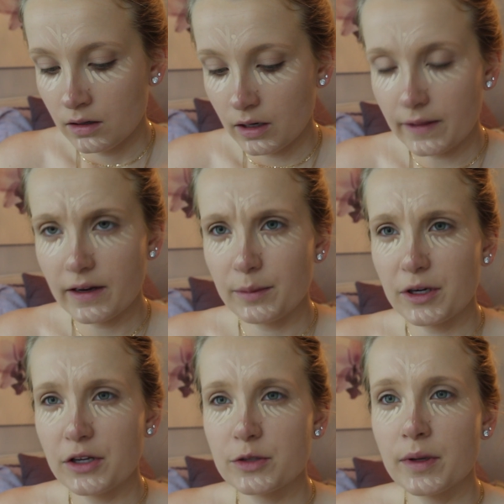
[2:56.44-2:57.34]
And then I'm going
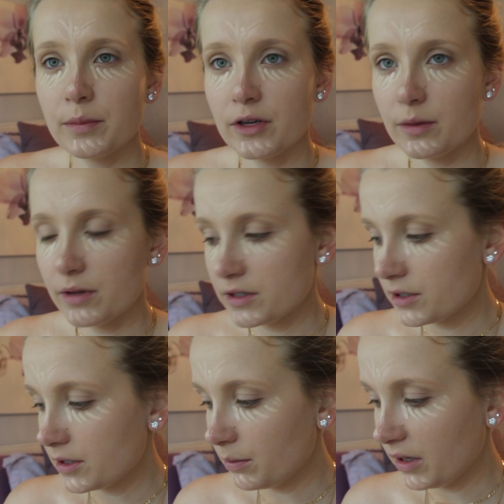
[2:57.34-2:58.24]
to use my beauty
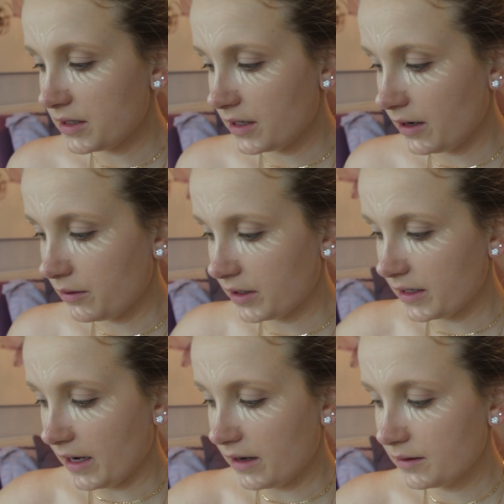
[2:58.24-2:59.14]
blender to blend it out
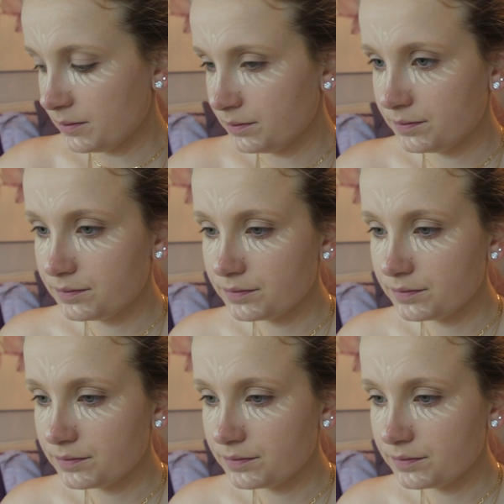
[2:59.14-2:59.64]
again to